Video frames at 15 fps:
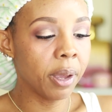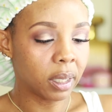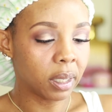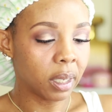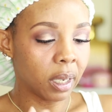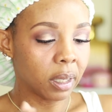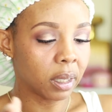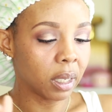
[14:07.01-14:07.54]
It
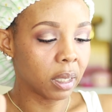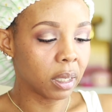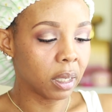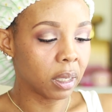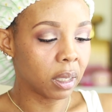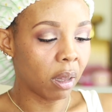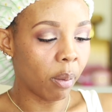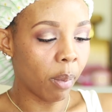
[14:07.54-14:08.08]
says this
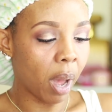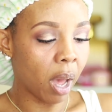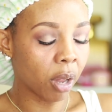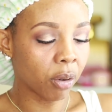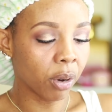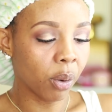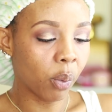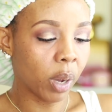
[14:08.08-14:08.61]
is the
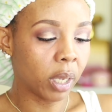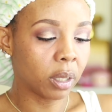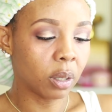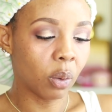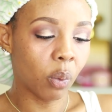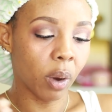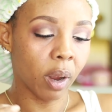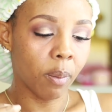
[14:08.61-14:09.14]
modern way
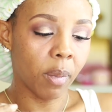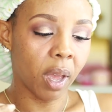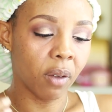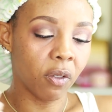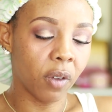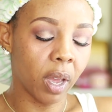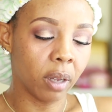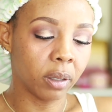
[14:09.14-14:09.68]
to wear
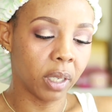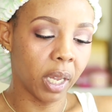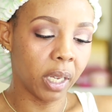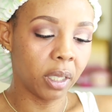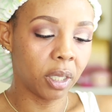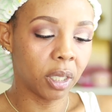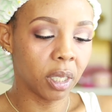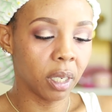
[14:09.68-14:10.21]
matte
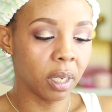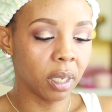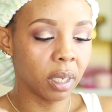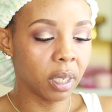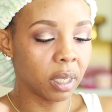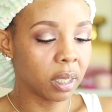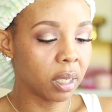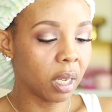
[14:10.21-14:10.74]
foundation.
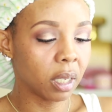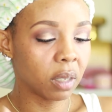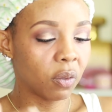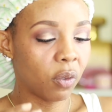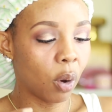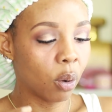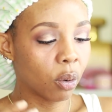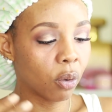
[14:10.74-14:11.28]
It says
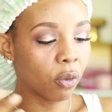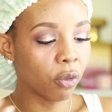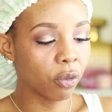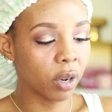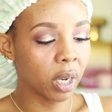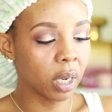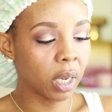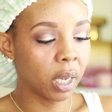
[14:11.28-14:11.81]
photo
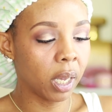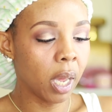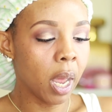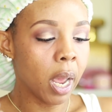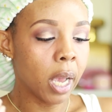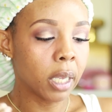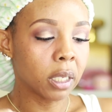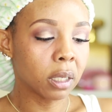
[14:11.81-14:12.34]
friendly,
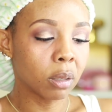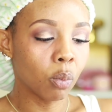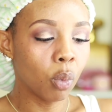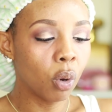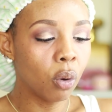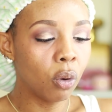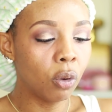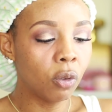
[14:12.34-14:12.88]

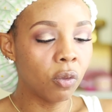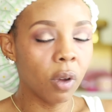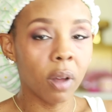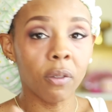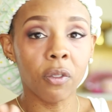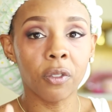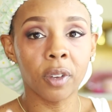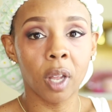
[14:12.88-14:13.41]
smooth,
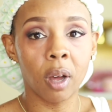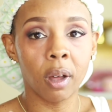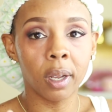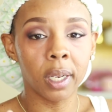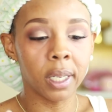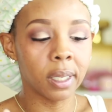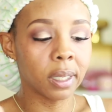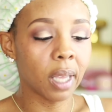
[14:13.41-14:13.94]

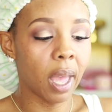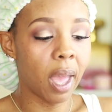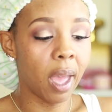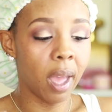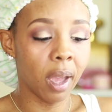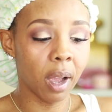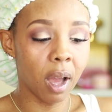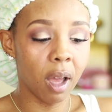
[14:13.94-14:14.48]
flawless,
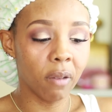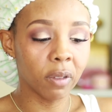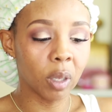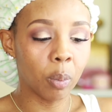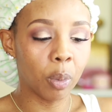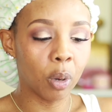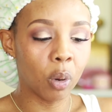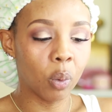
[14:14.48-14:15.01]
and
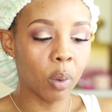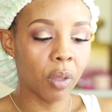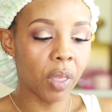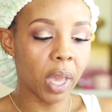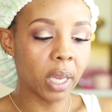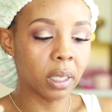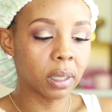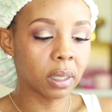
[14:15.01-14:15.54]
comfortable with
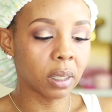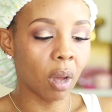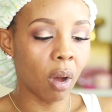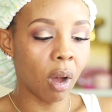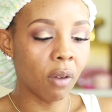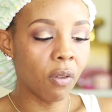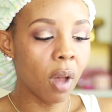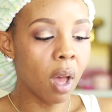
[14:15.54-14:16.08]
a
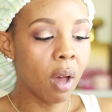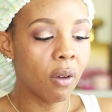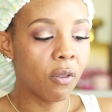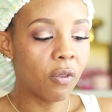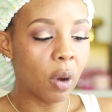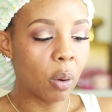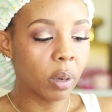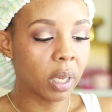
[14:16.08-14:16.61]
soft,
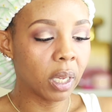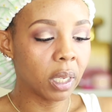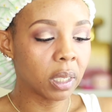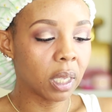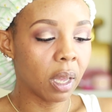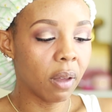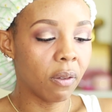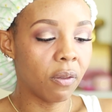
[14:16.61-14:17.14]

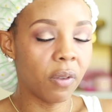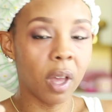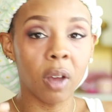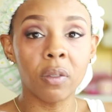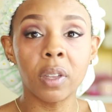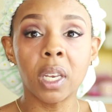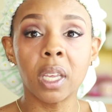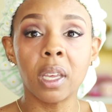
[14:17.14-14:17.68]
focused,
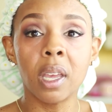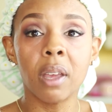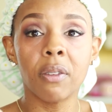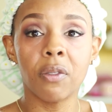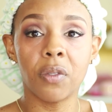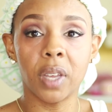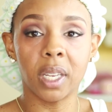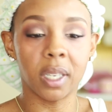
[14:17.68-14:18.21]
velvety
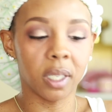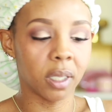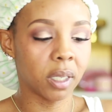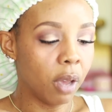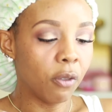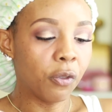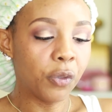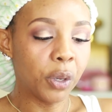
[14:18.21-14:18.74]
finish.
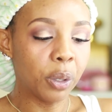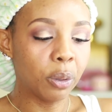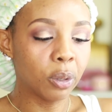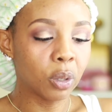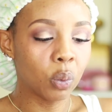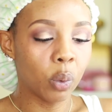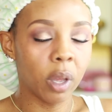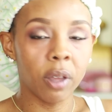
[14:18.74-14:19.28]

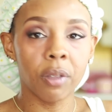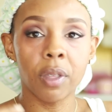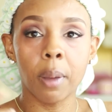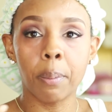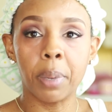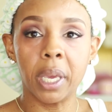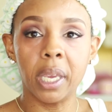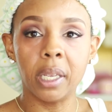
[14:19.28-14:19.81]
Infused with
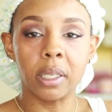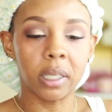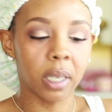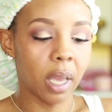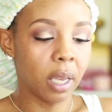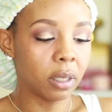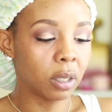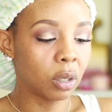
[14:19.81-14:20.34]
peach
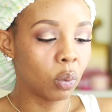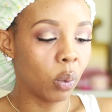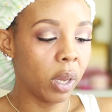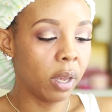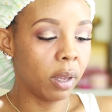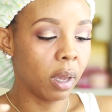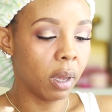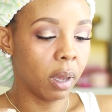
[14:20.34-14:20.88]
and
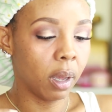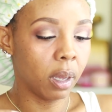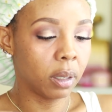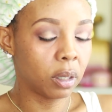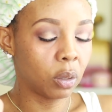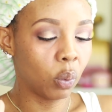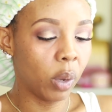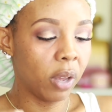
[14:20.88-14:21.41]
sweet
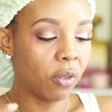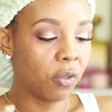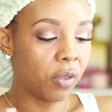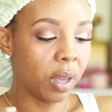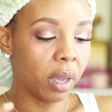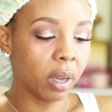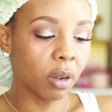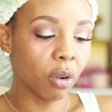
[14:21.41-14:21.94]
sweet
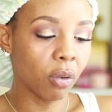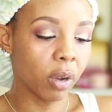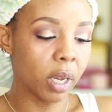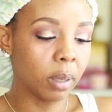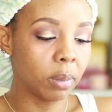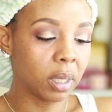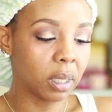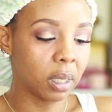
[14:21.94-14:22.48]
fig
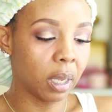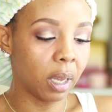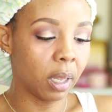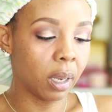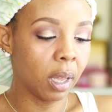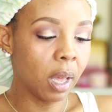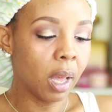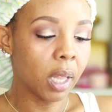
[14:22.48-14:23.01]
cream
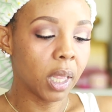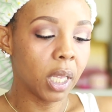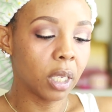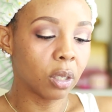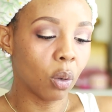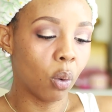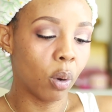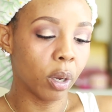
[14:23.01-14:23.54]
scent,
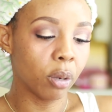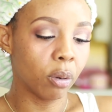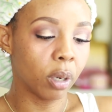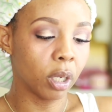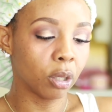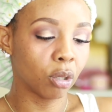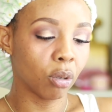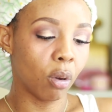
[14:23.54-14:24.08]
this oil
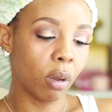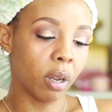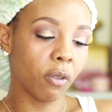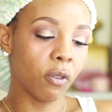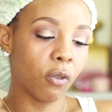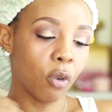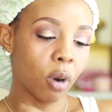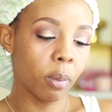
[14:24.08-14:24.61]
controlling
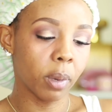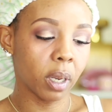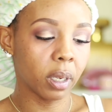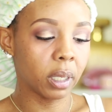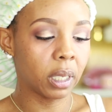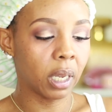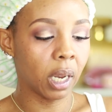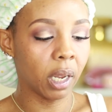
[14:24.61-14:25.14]

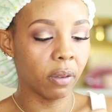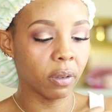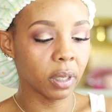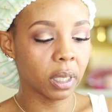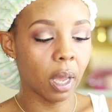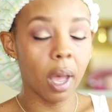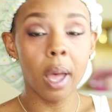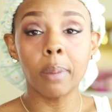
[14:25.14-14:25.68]
formula
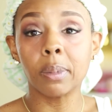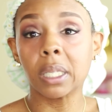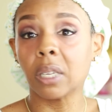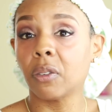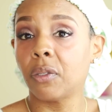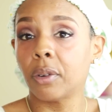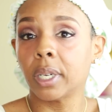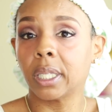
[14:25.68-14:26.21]
delivers up
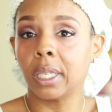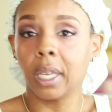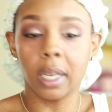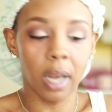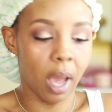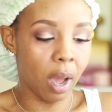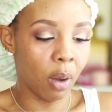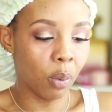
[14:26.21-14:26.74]
to
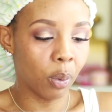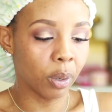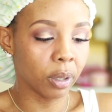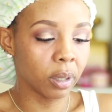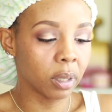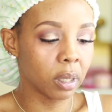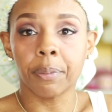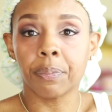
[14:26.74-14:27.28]
fourteen
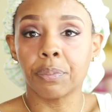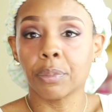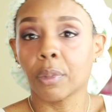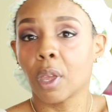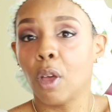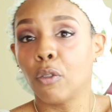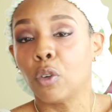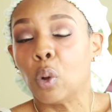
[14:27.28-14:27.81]
hours.
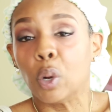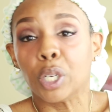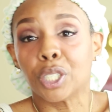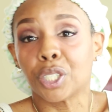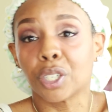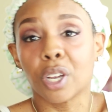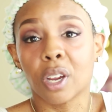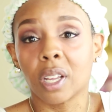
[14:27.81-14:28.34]
Of course,
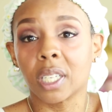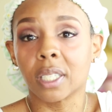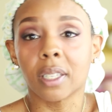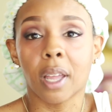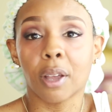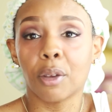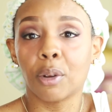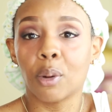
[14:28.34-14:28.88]
your girl is
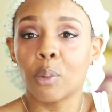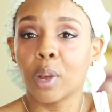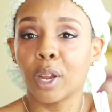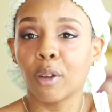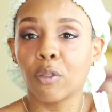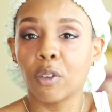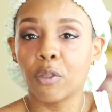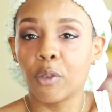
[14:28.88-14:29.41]
not going to
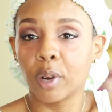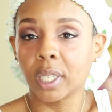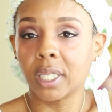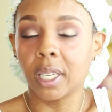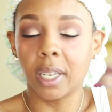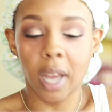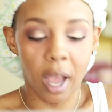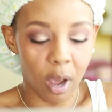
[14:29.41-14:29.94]
wear it for
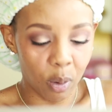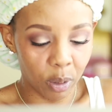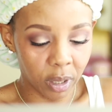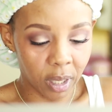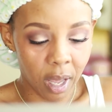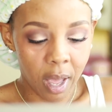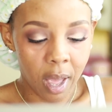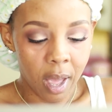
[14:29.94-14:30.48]
fourteen hours.